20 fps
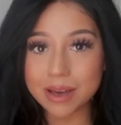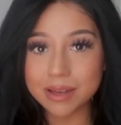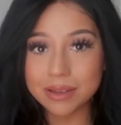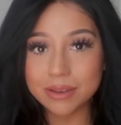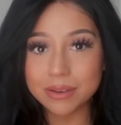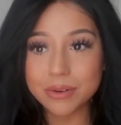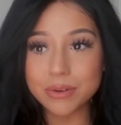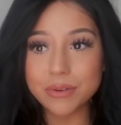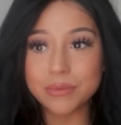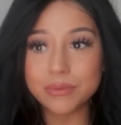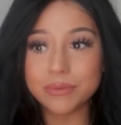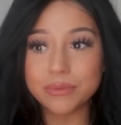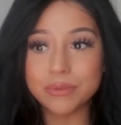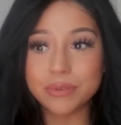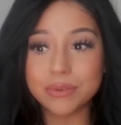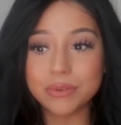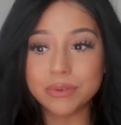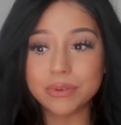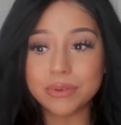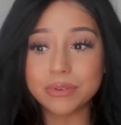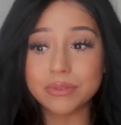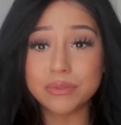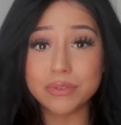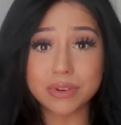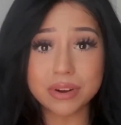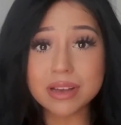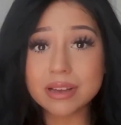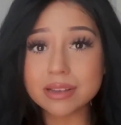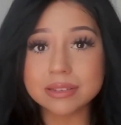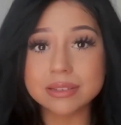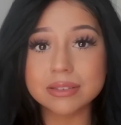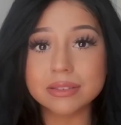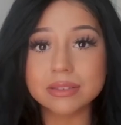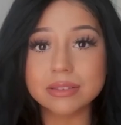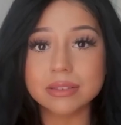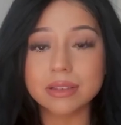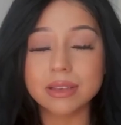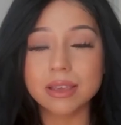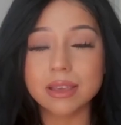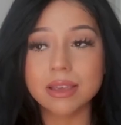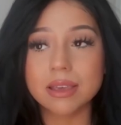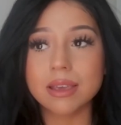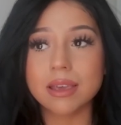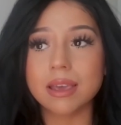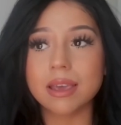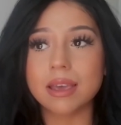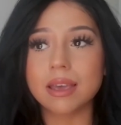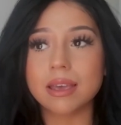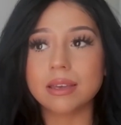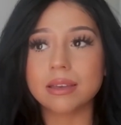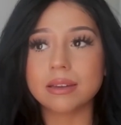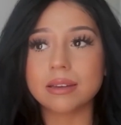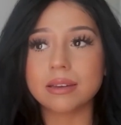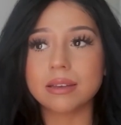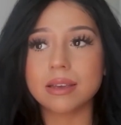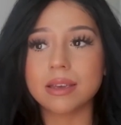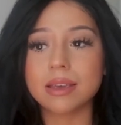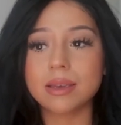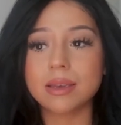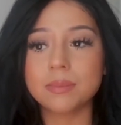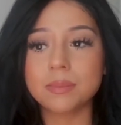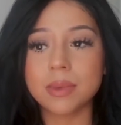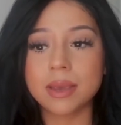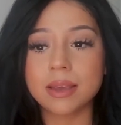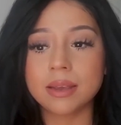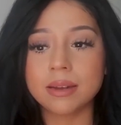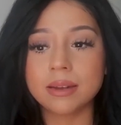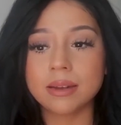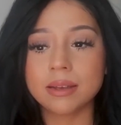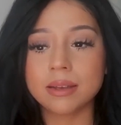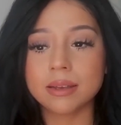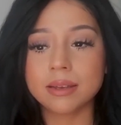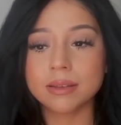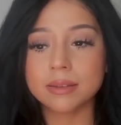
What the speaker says: you know, for us, and he made